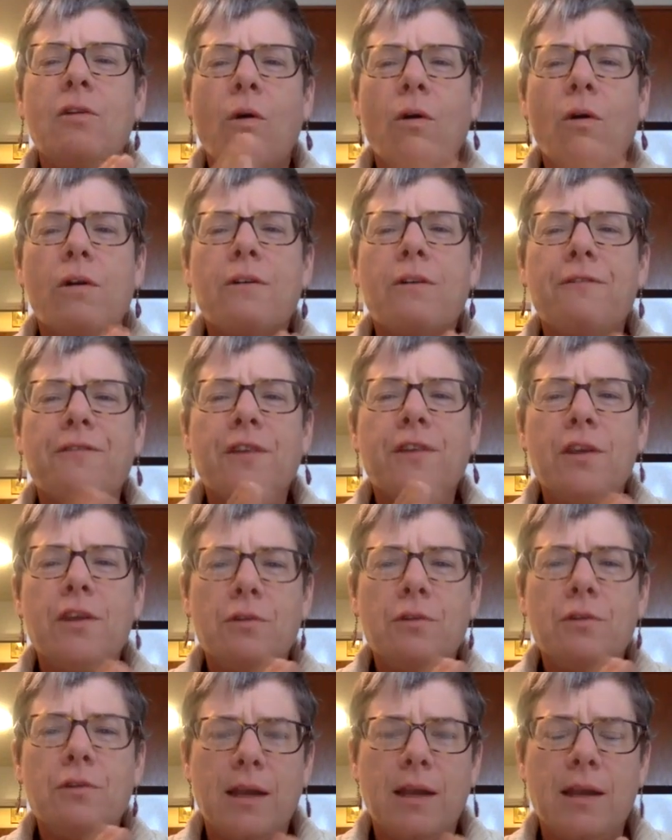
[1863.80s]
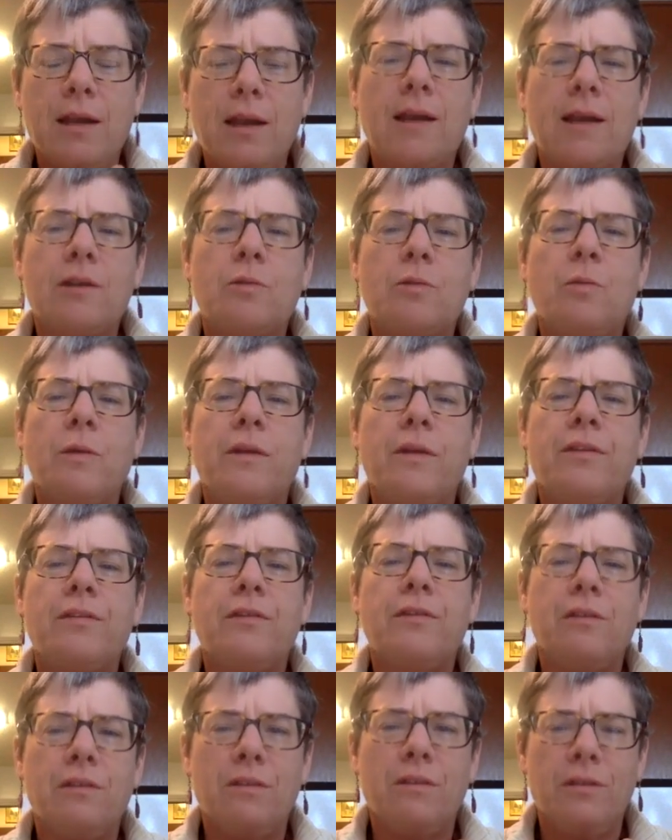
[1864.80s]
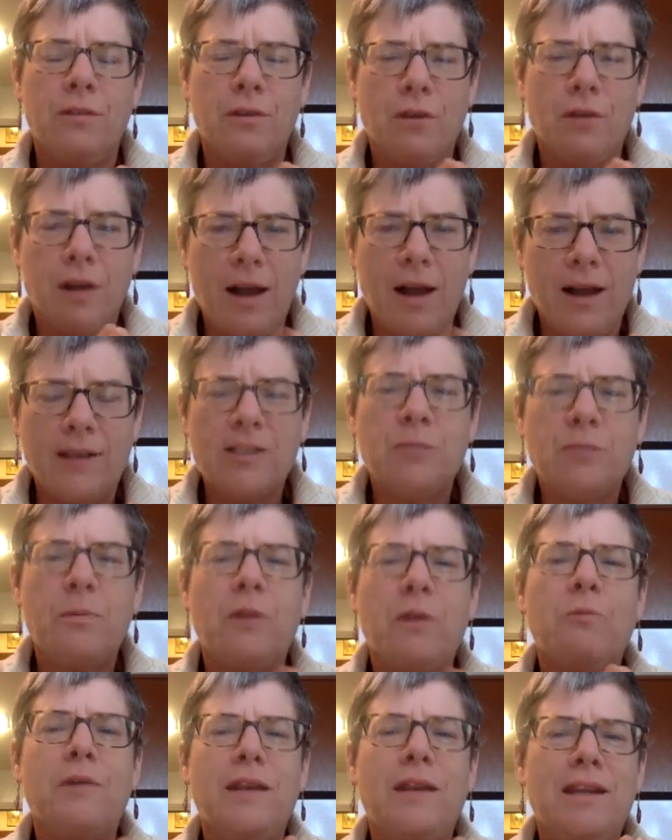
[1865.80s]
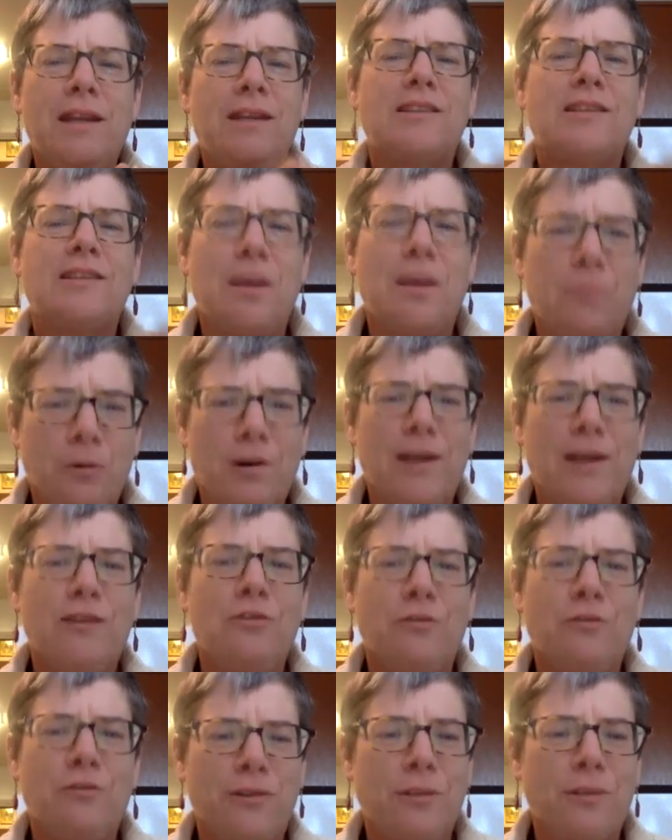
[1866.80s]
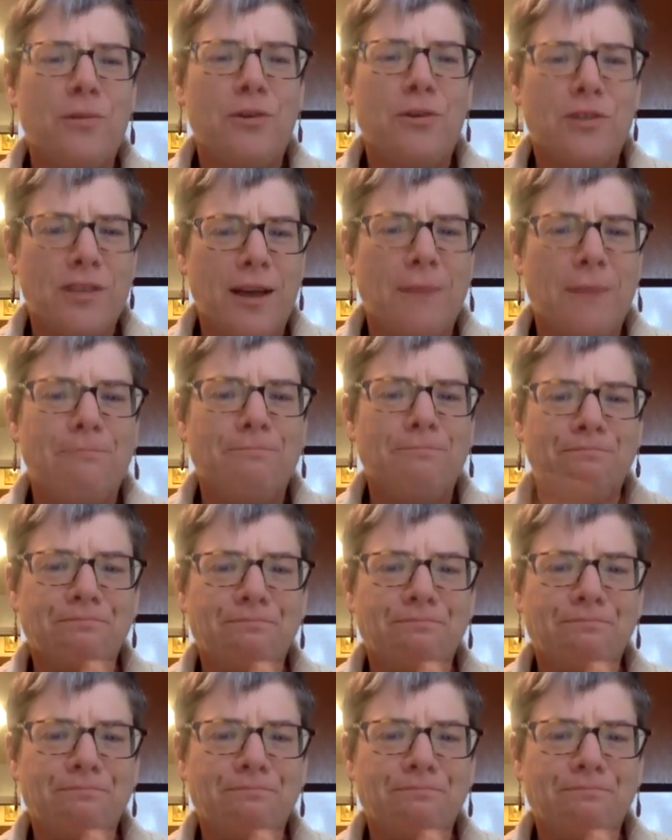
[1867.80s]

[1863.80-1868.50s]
order for you to connect with your husband, we need to separate you from your son.